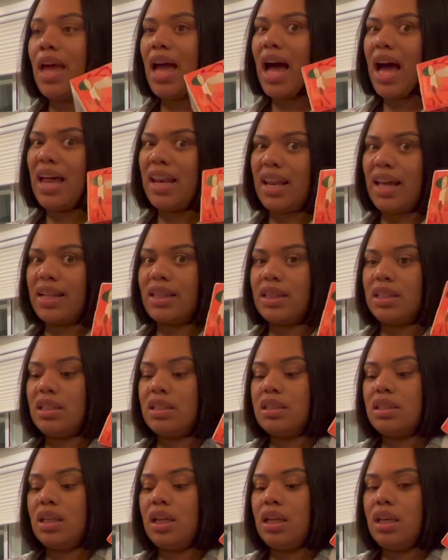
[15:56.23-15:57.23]
I like this
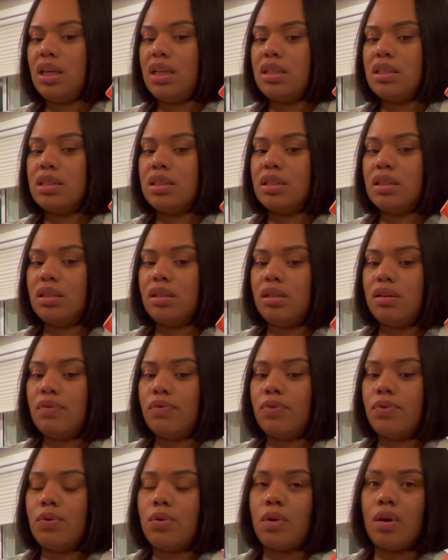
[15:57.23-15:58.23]
and it's good
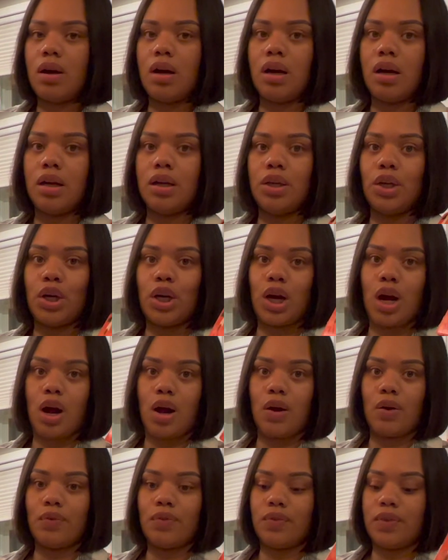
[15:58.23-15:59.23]
for your
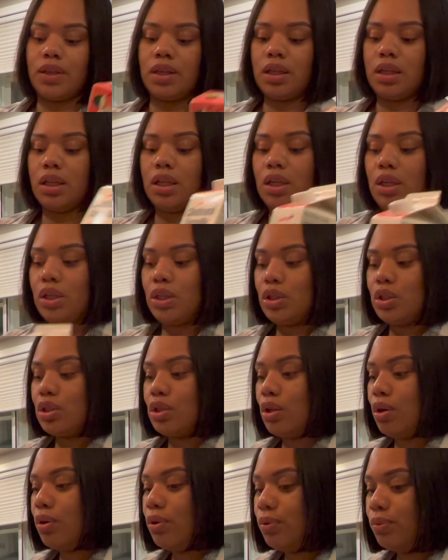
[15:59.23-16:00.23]
coffee.
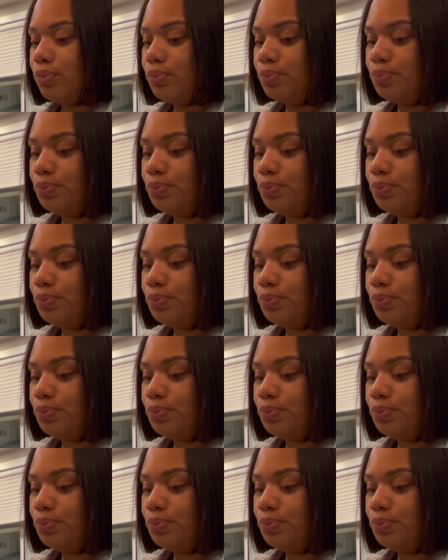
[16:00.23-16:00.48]
So